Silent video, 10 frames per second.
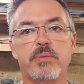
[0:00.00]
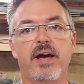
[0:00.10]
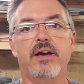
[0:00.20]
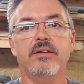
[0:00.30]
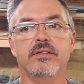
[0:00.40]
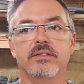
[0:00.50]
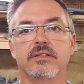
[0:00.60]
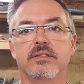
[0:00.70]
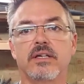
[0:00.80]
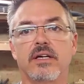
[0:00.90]

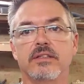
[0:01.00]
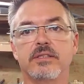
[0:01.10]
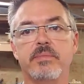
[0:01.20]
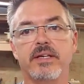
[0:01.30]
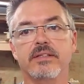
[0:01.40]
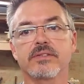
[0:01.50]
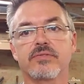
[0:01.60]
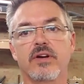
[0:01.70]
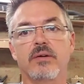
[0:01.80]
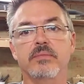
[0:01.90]
pattern to make this
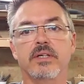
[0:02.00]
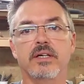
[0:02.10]
from.